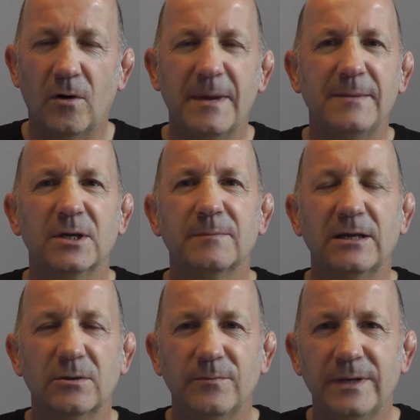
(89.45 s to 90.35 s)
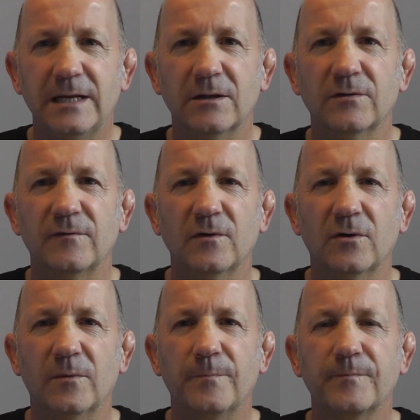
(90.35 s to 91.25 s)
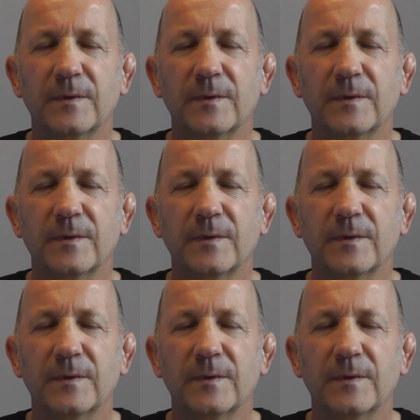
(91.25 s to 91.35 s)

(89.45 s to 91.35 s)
or maybe I'd make them kneel on the floor,